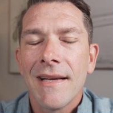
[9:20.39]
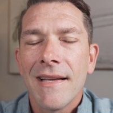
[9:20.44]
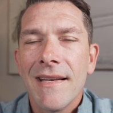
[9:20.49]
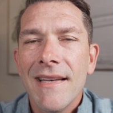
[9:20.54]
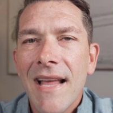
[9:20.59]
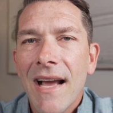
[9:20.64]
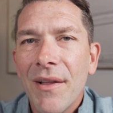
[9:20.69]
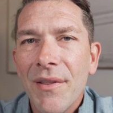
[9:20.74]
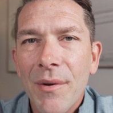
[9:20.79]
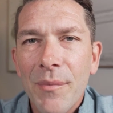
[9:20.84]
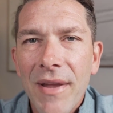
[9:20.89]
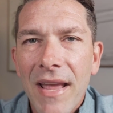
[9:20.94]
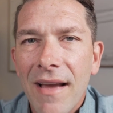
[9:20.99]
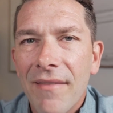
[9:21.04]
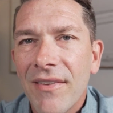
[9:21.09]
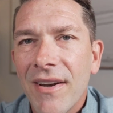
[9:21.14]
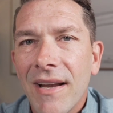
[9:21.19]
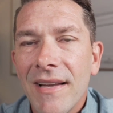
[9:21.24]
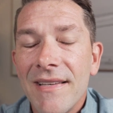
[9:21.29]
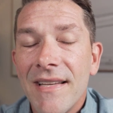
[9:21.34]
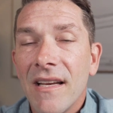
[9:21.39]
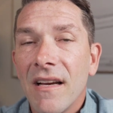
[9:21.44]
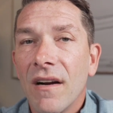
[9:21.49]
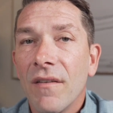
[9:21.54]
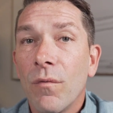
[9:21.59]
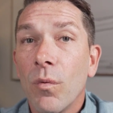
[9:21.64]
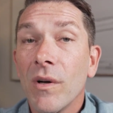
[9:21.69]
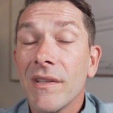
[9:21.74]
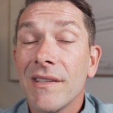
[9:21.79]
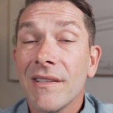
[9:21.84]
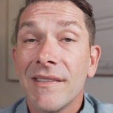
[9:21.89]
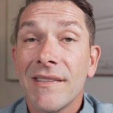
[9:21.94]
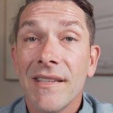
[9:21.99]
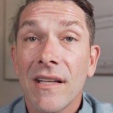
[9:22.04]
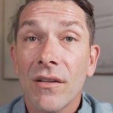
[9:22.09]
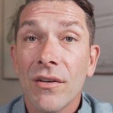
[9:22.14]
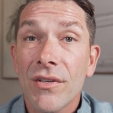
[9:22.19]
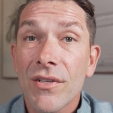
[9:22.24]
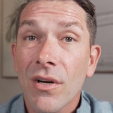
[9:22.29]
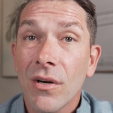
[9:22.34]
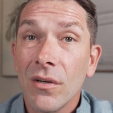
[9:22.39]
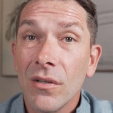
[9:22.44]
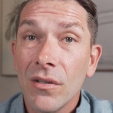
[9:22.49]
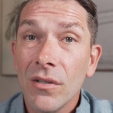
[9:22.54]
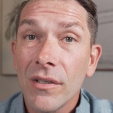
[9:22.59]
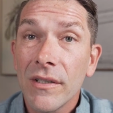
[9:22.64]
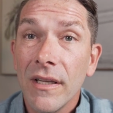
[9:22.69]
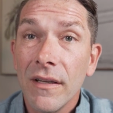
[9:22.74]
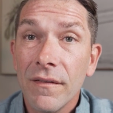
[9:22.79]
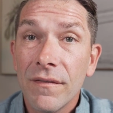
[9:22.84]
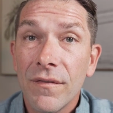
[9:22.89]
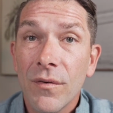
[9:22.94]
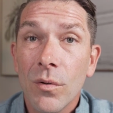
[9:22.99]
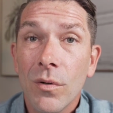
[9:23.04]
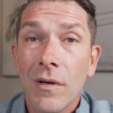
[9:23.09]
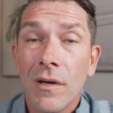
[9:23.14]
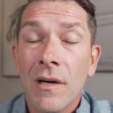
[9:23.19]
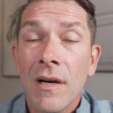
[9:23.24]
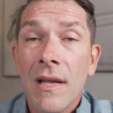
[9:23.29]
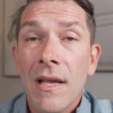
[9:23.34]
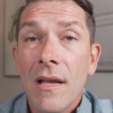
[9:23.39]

Now that we have an idea of what the sellers are looking for